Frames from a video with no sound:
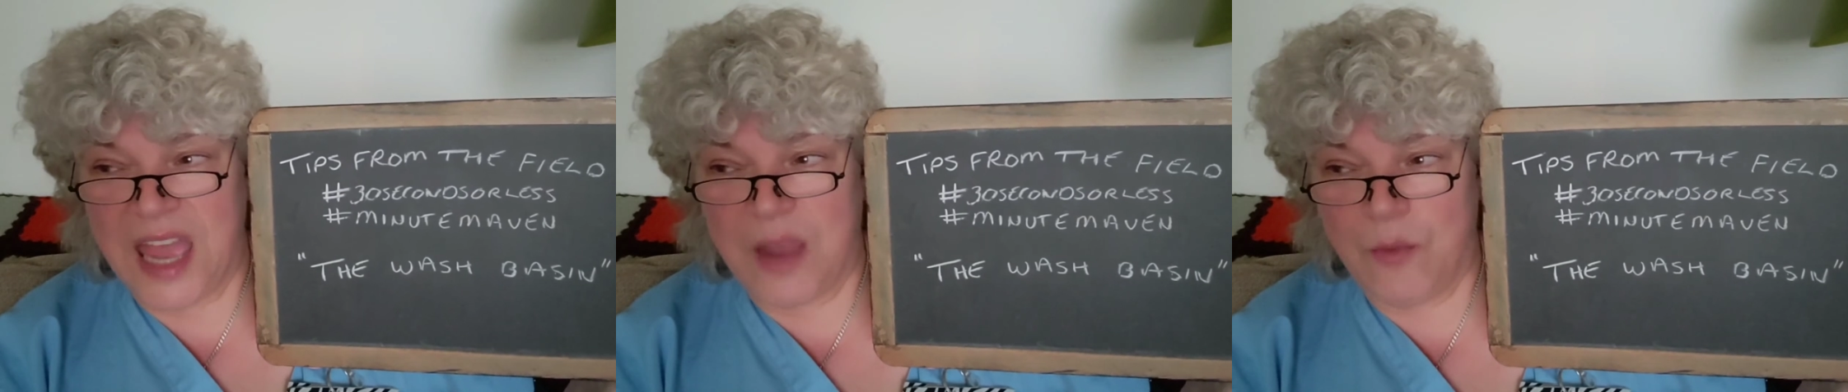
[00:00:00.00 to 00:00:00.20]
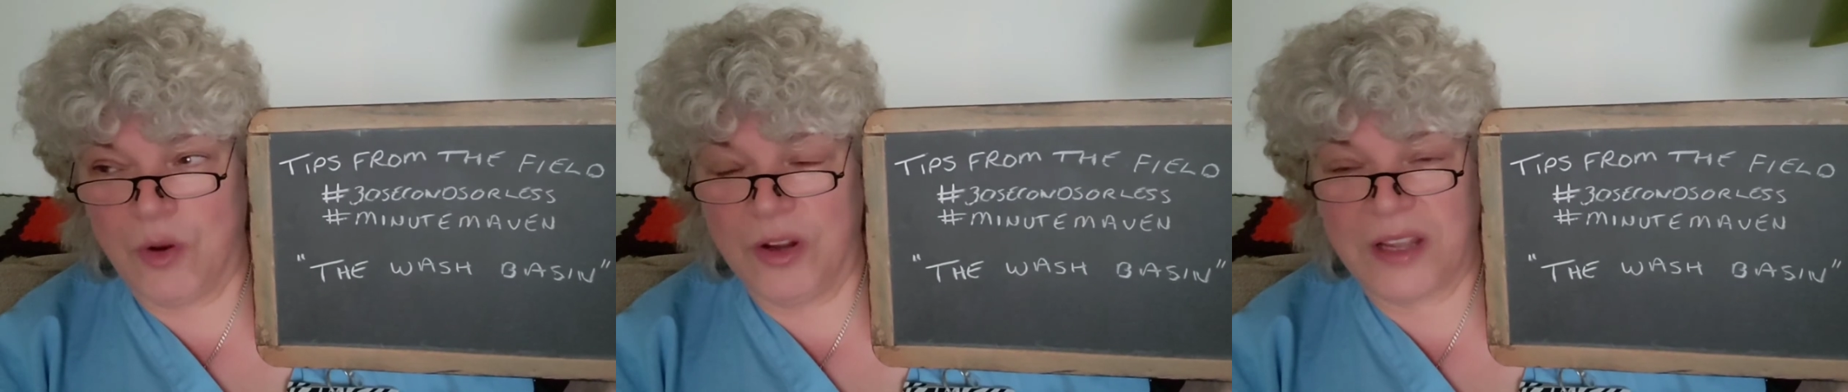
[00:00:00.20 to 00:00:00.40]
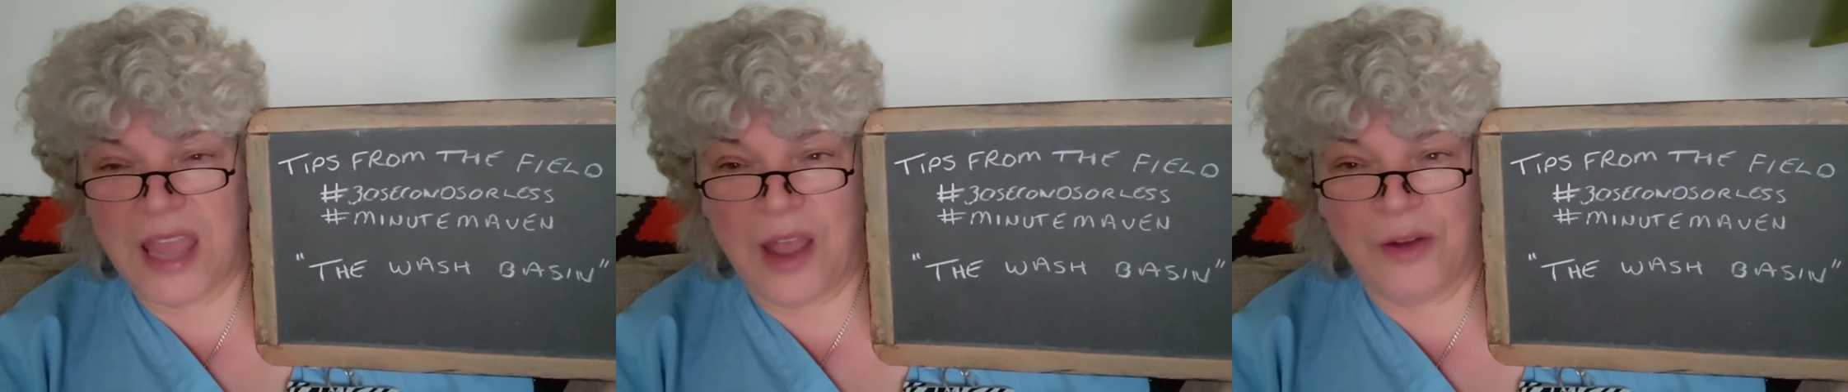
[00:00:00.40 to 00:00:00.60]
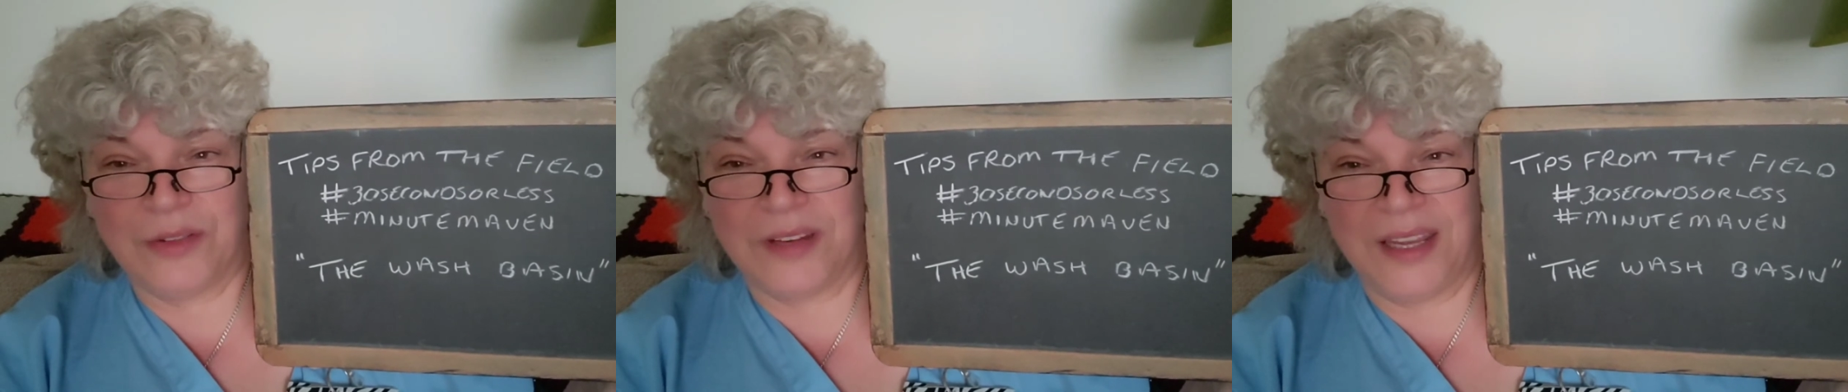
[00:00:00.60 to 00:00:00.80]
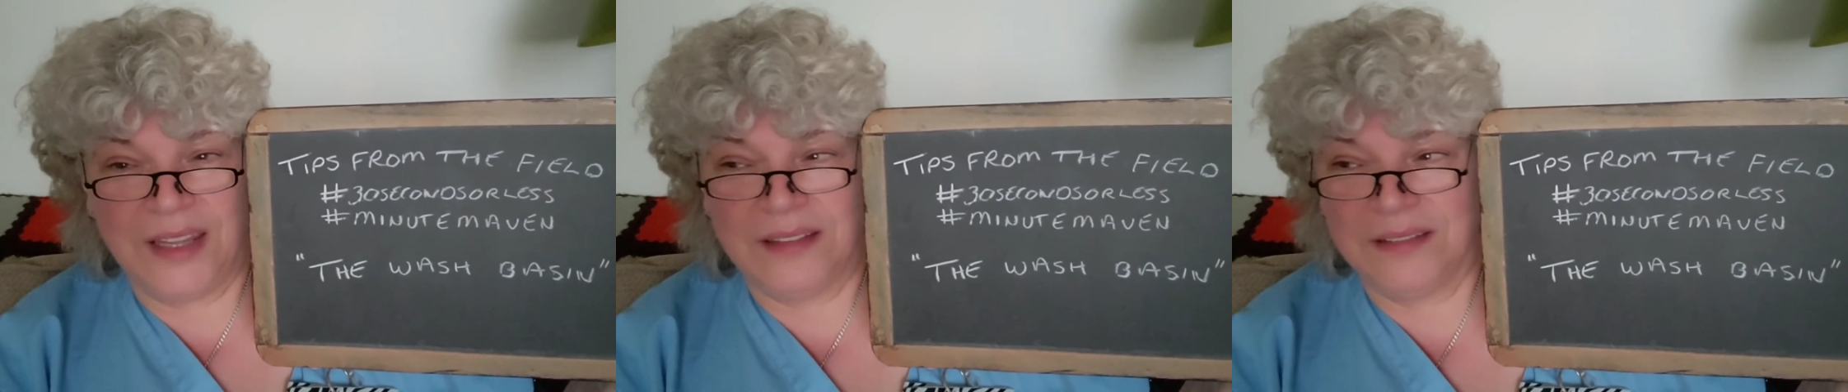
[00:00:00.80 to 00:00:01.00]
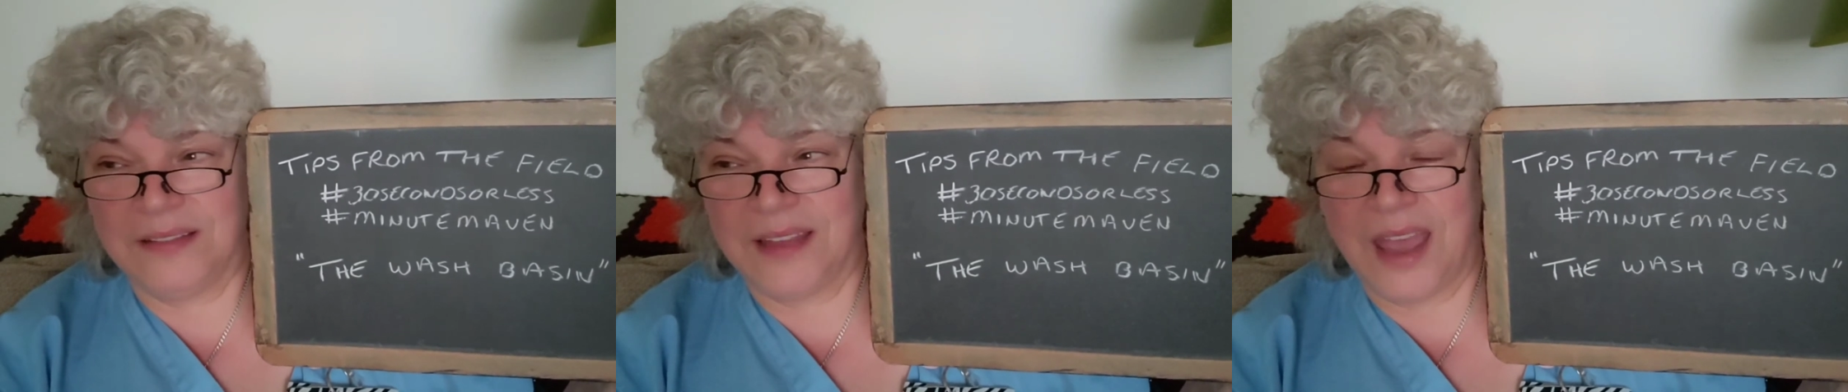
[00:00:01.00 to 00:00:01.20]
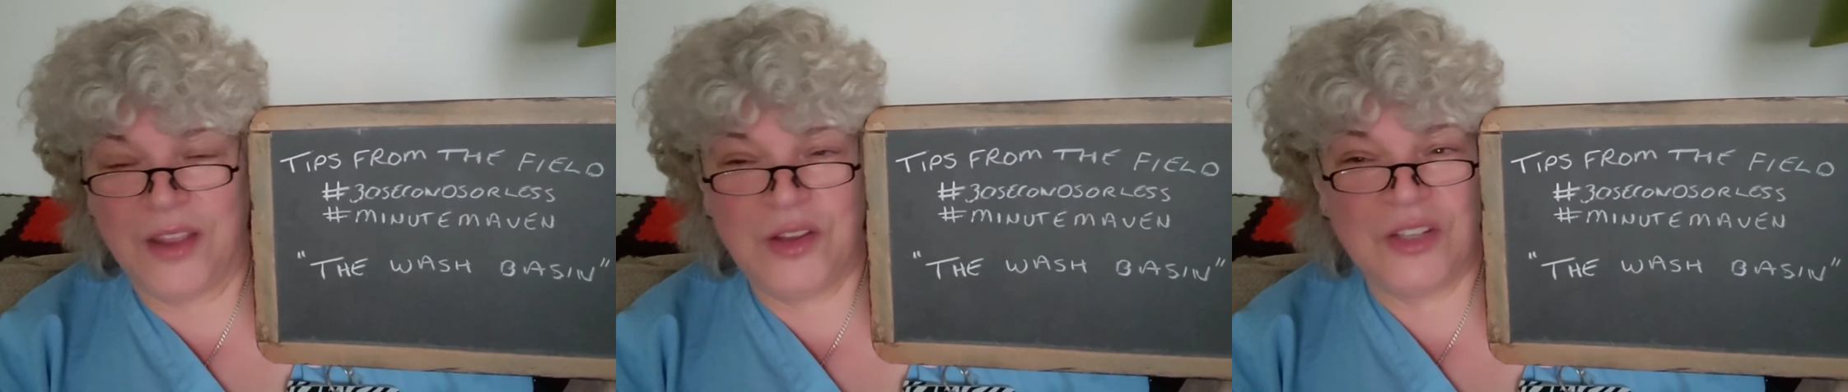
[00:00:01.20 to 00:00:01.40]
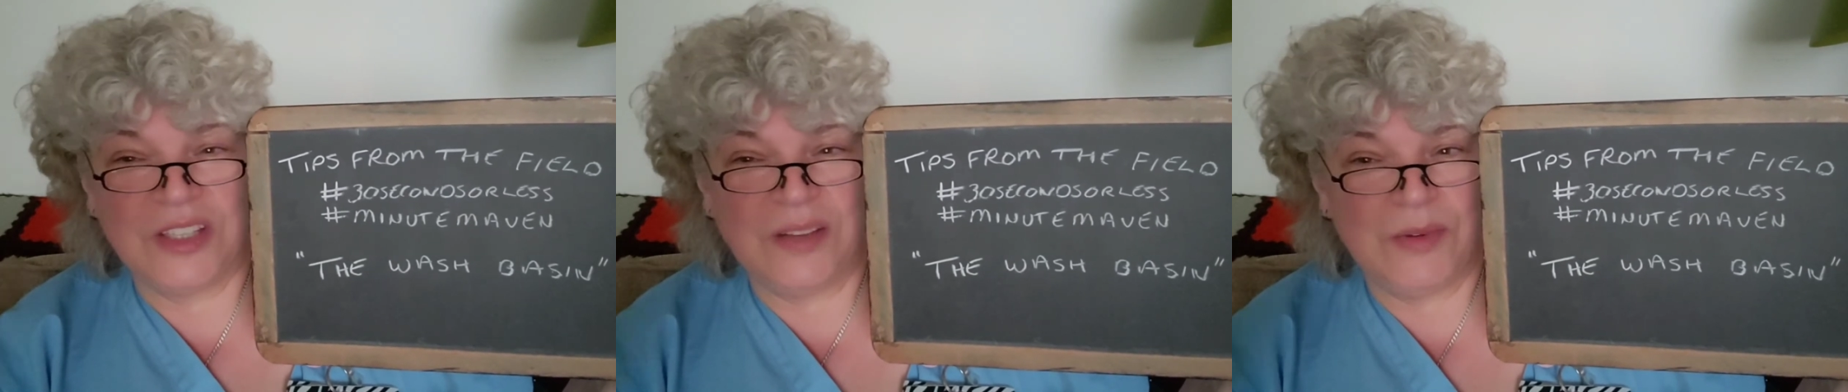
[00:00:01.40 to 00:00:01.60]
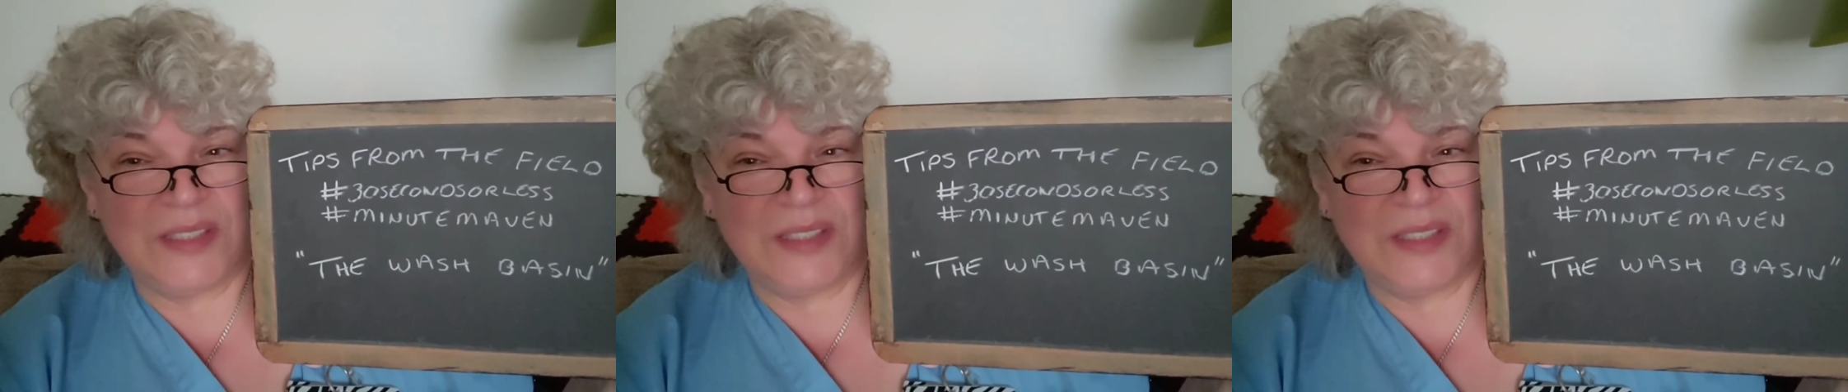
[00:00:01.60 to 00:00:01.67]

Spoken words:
I work I usually